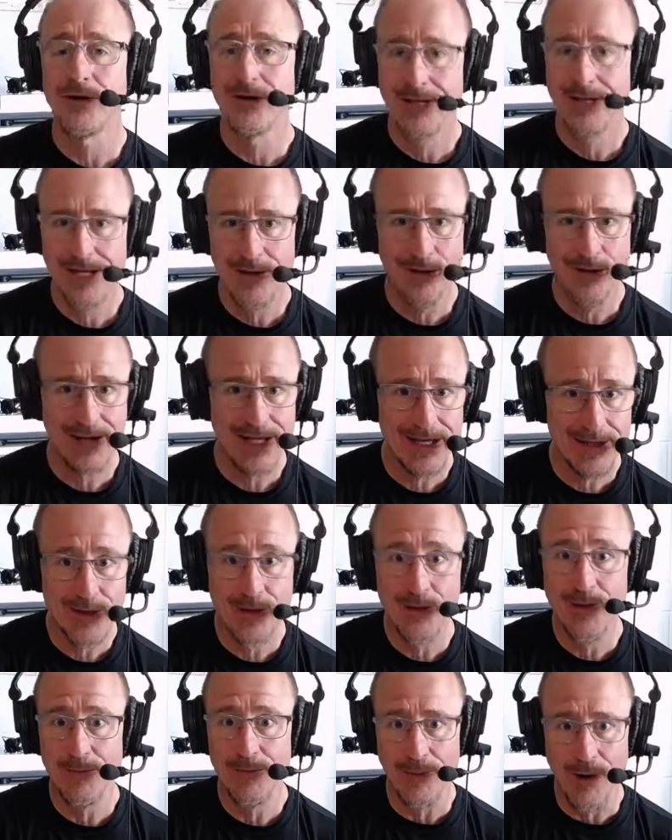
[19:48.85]
He only
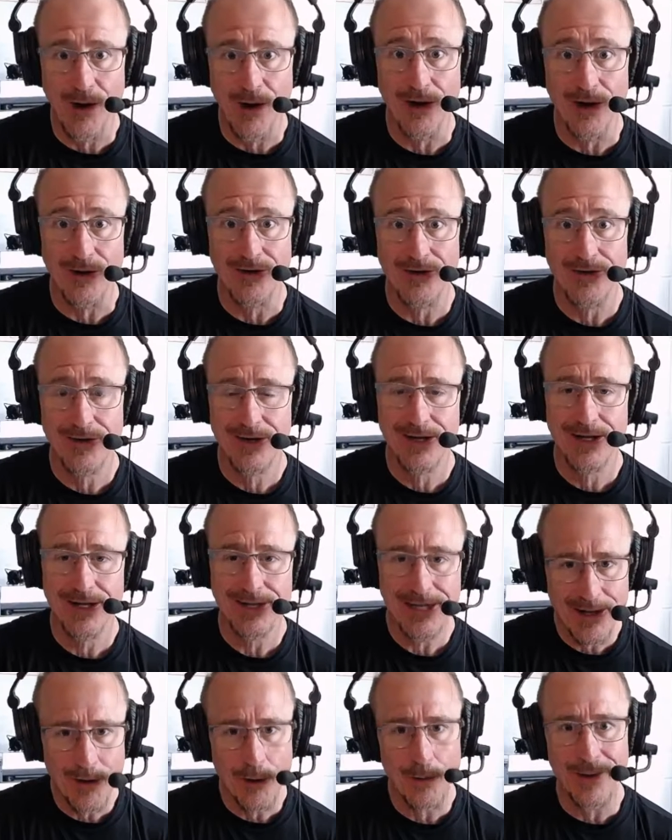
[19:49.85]
knew in part, a
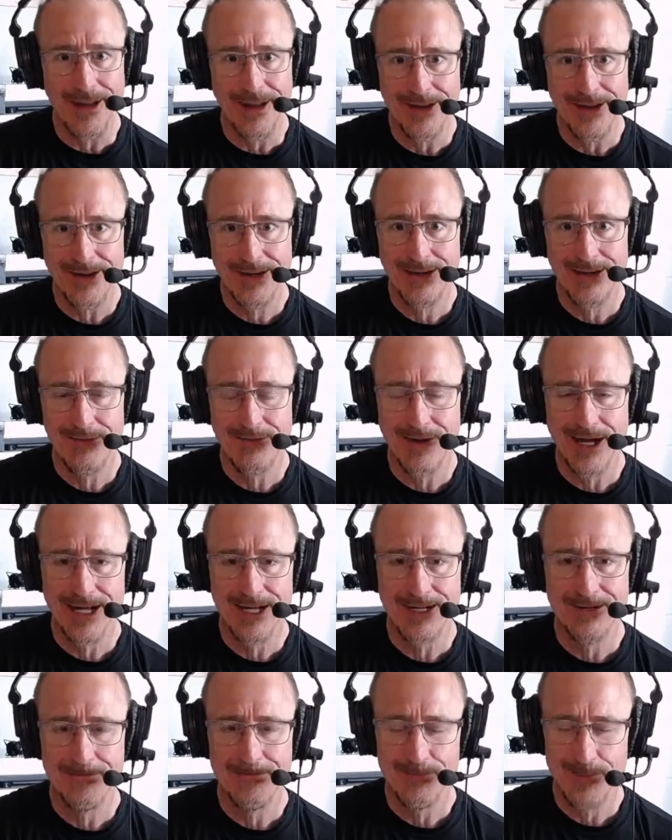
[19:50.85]
little bit, right?